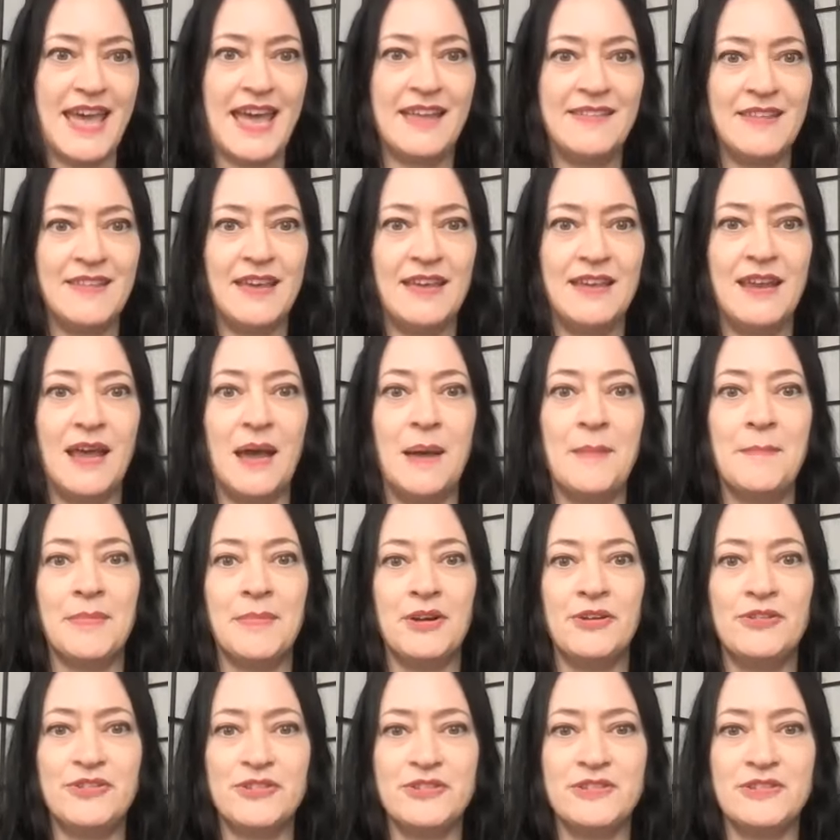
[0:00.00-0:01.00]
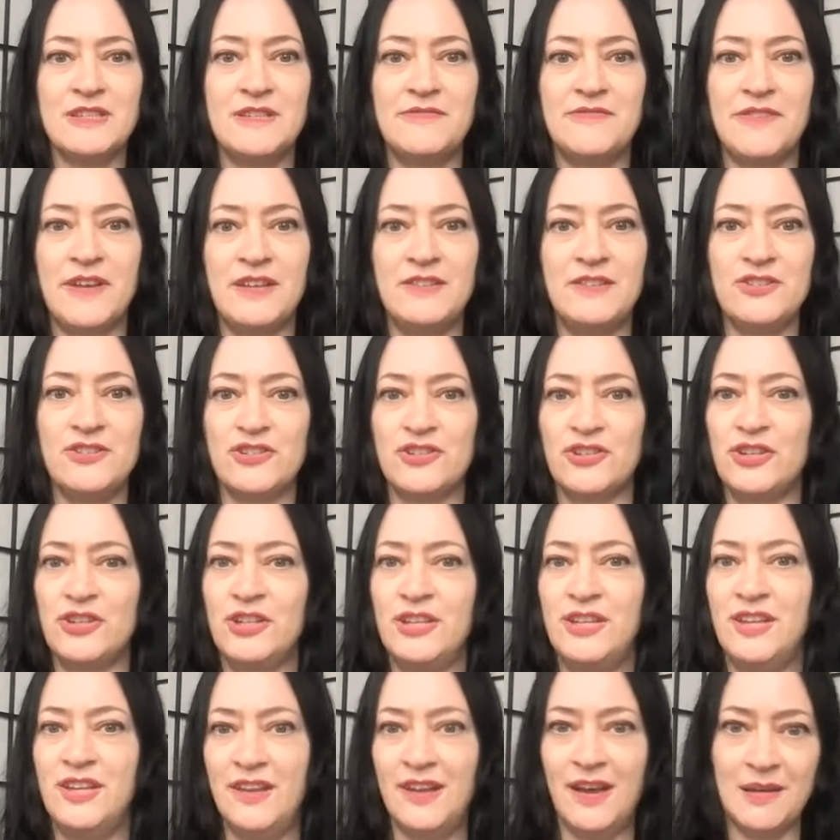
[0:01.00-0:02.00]
and that emergency funds
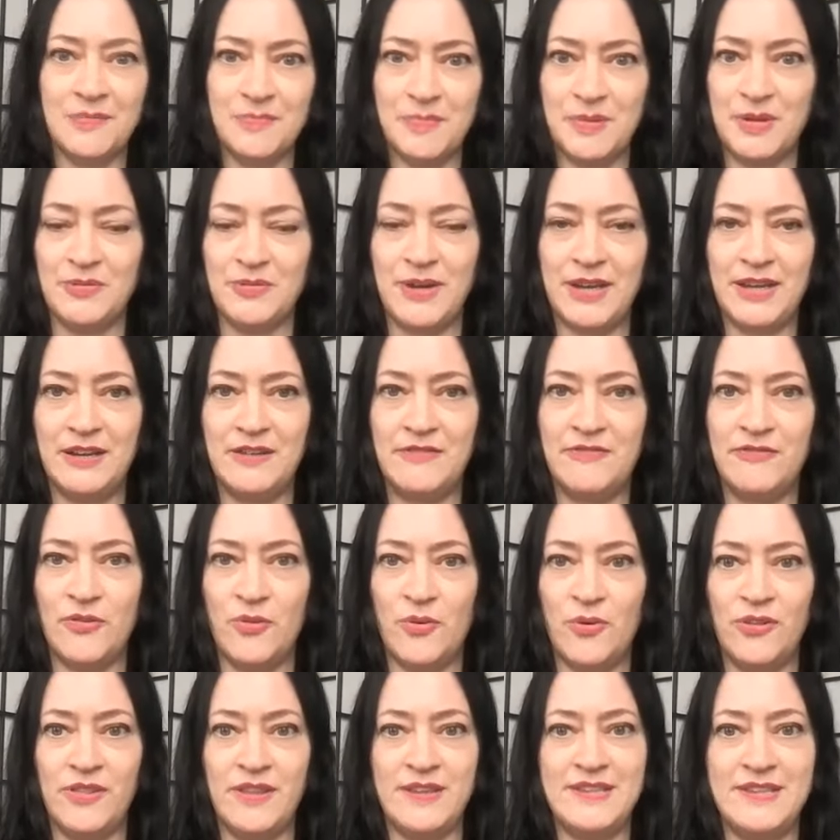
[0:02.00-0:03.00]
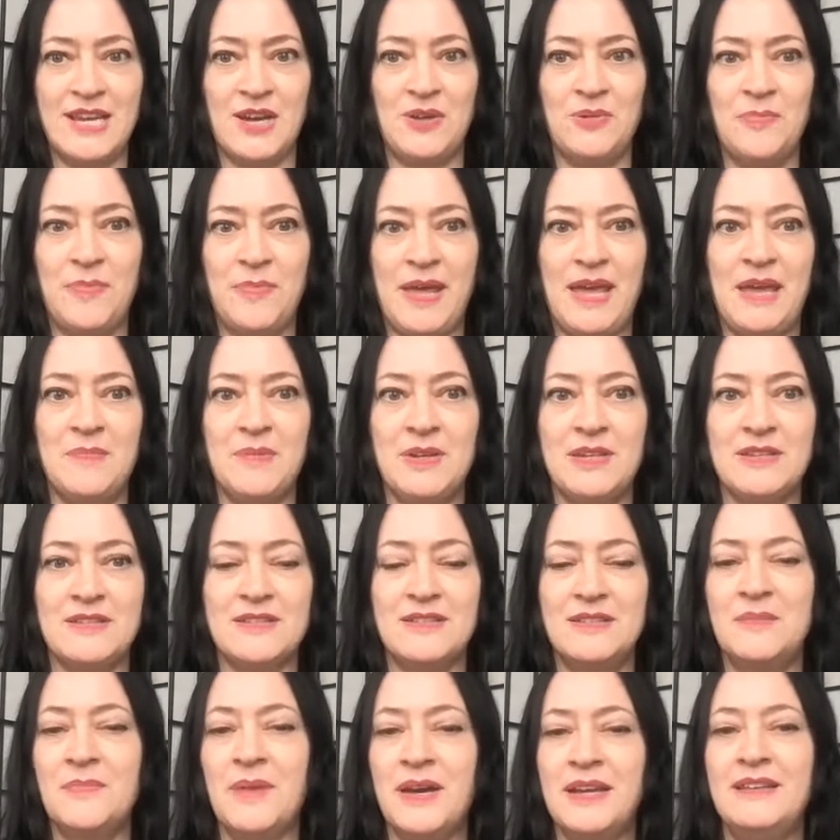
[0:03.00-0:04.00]
should not be rated for the down payment.
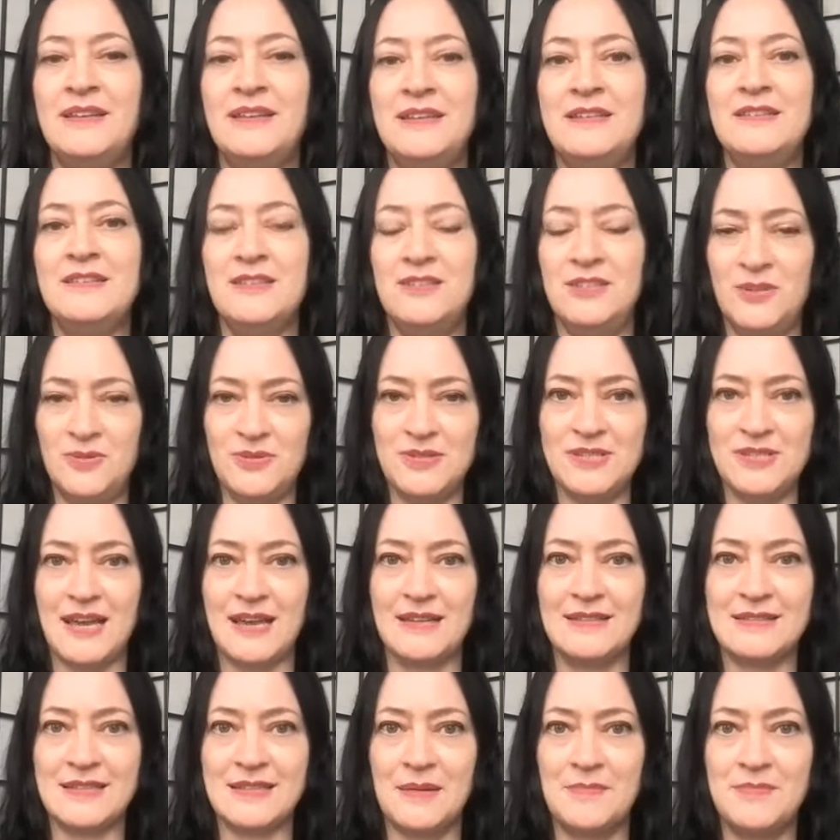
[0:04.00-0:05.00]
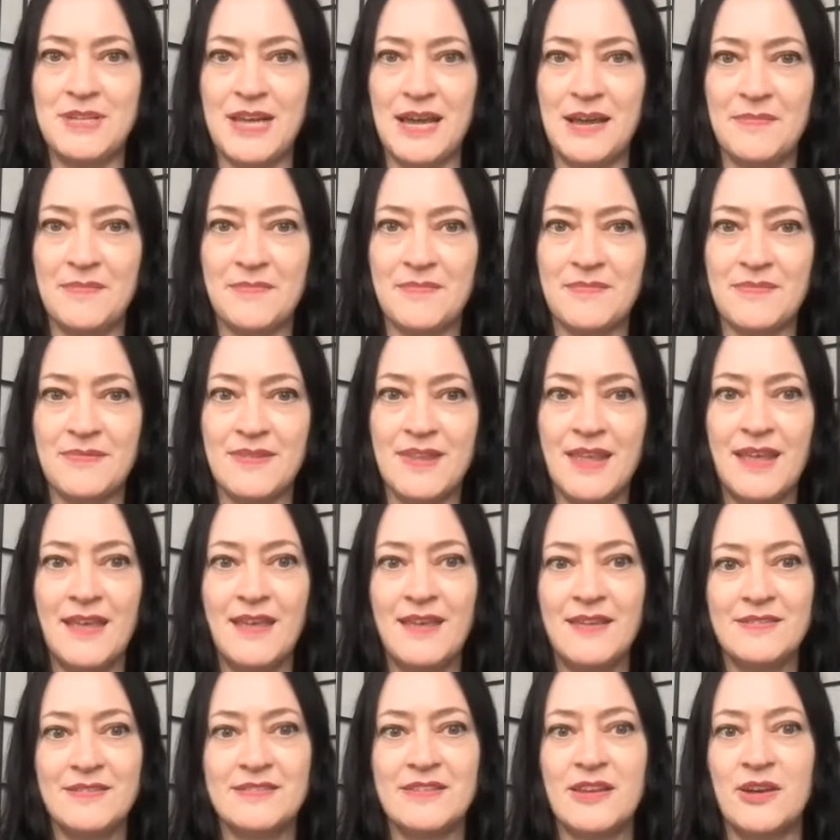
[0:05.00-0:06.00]
You might need to use that someday.
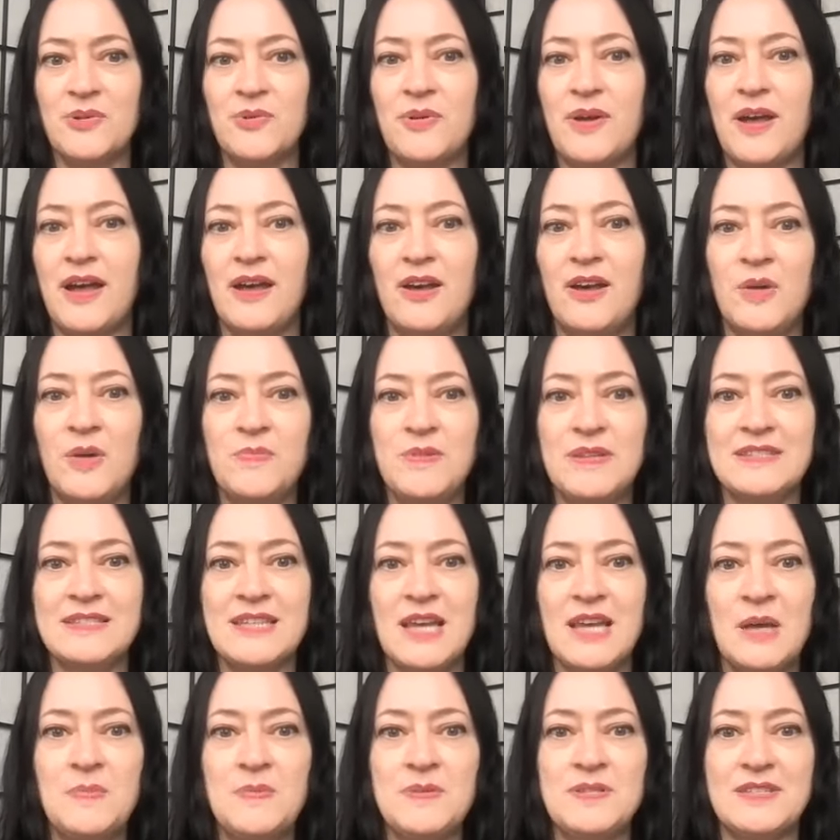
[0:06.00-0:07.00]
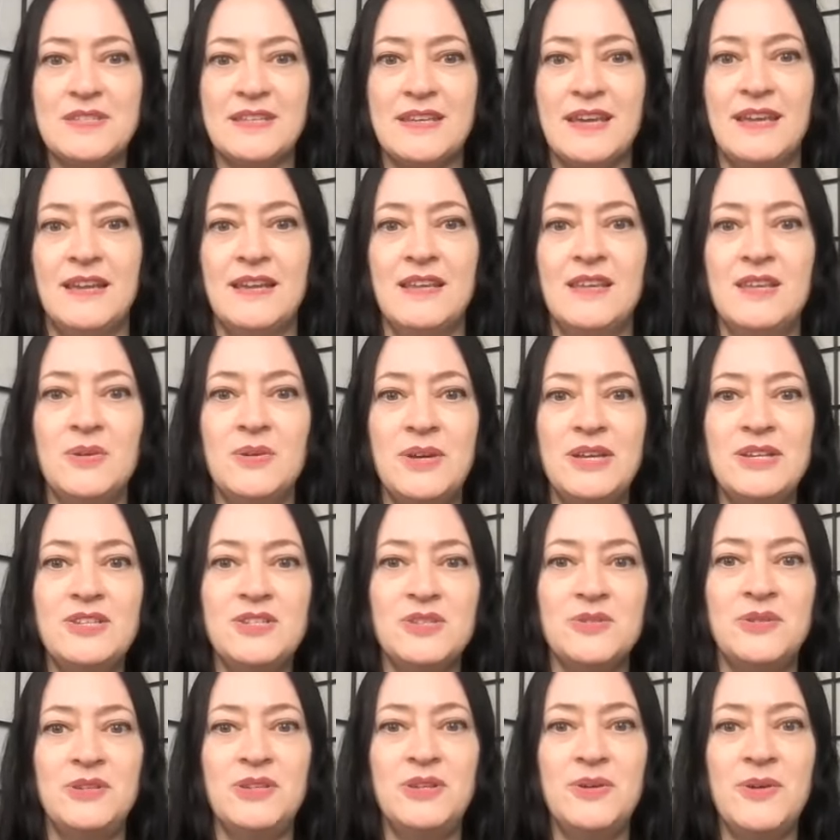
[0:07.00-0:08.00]
So I hope this helps getting you
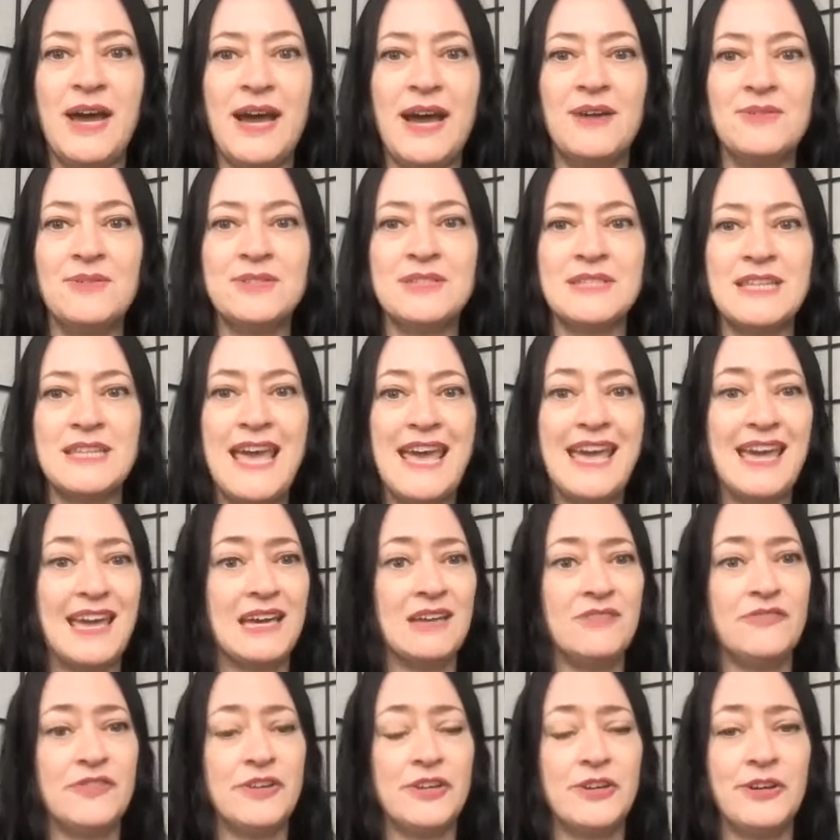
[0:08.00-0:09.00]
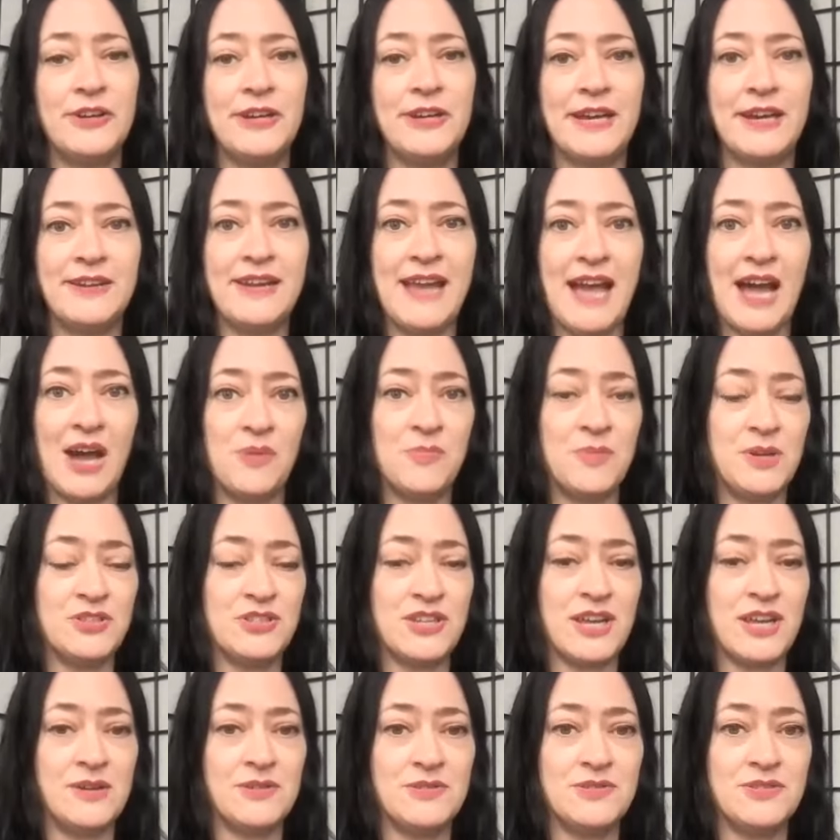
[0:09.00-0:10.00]
into a new house and figuring out how
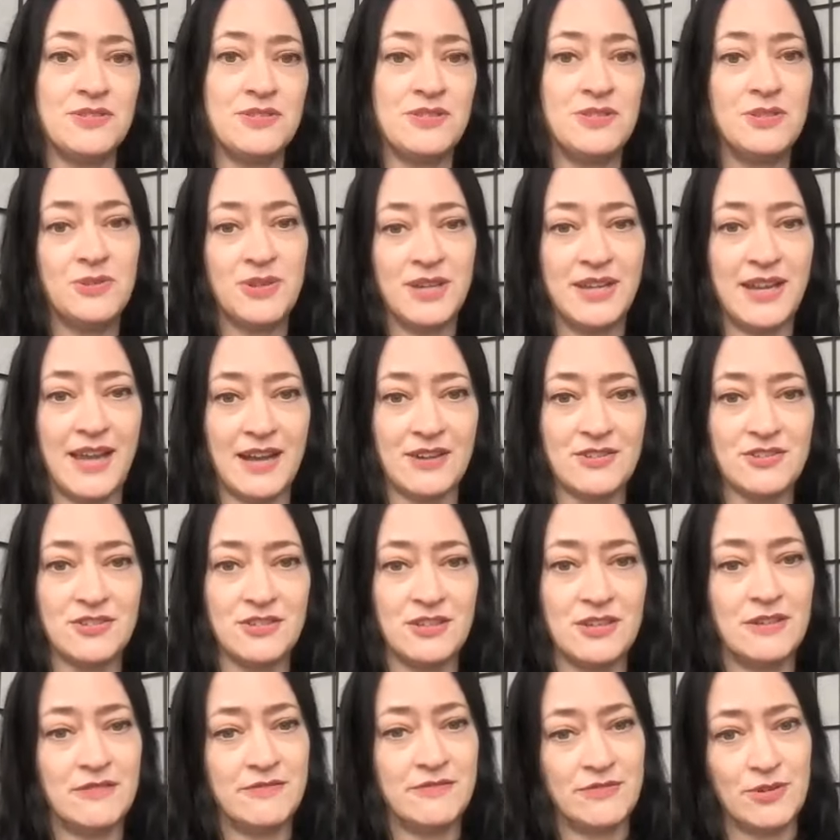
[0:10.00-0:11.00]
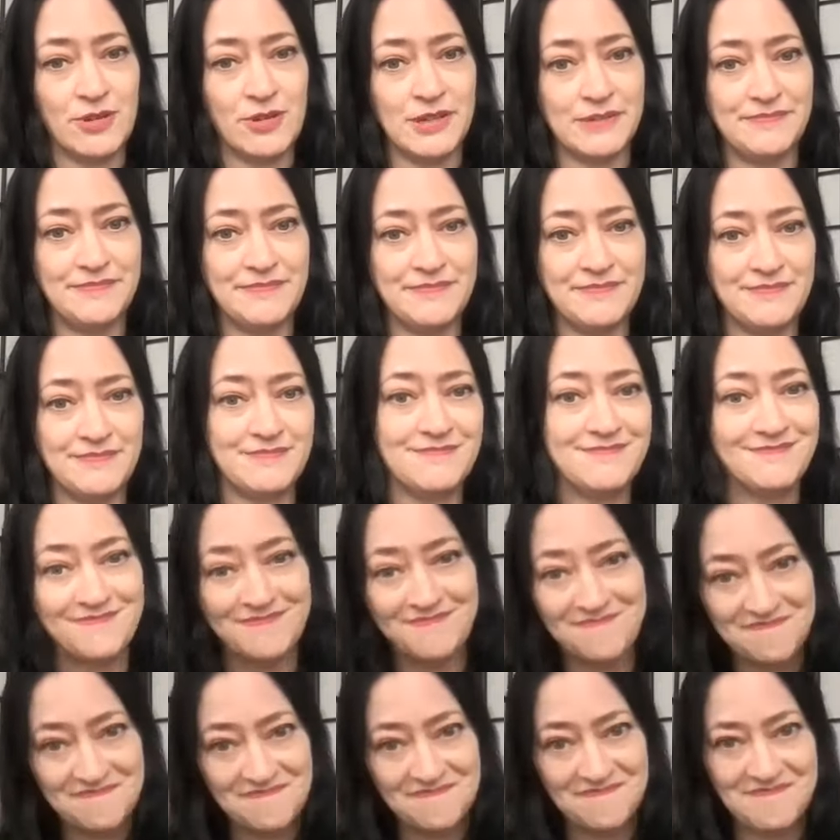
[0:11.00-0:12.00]
much house you can actually afford.
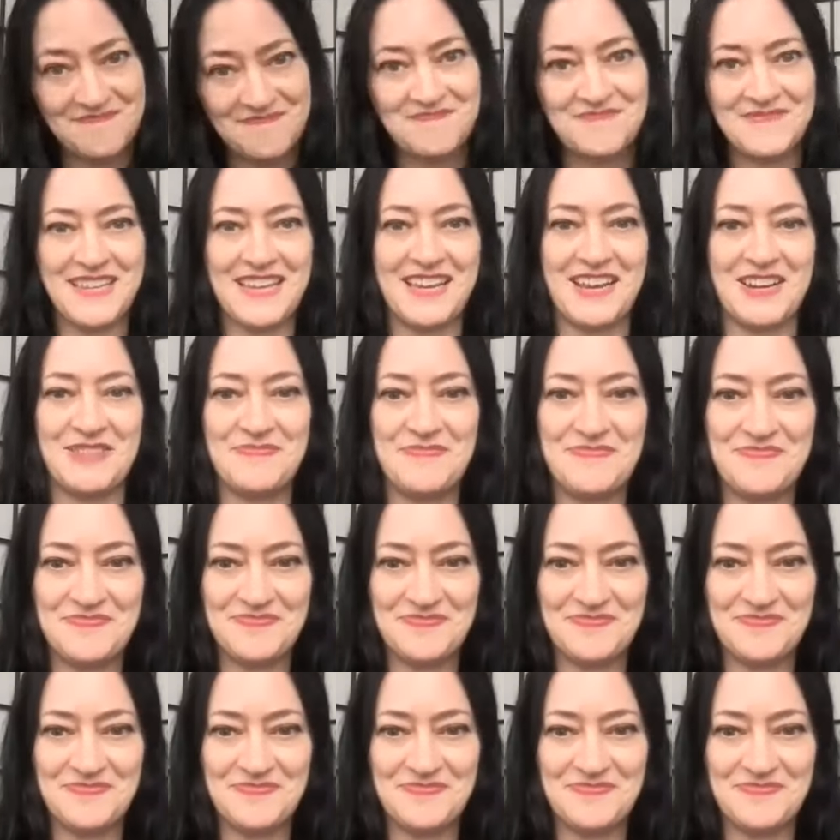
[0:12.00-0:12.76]
Take care.